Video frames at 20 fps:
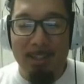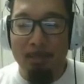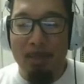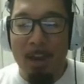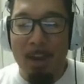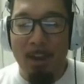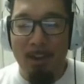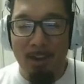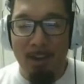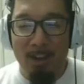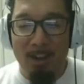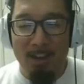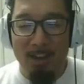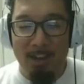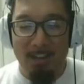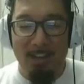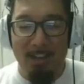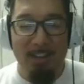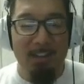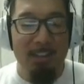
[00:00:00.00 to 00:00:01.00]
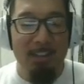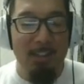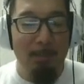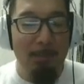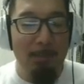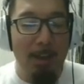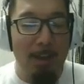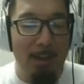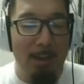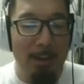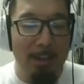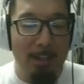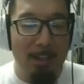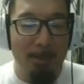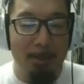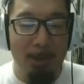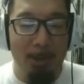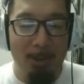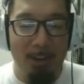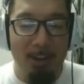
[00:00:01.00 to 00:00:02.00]
Barry. It's the Barry
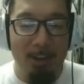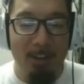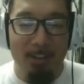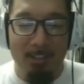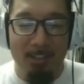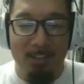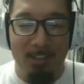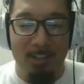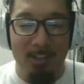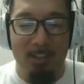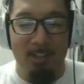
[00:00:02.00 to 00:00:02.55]
experience.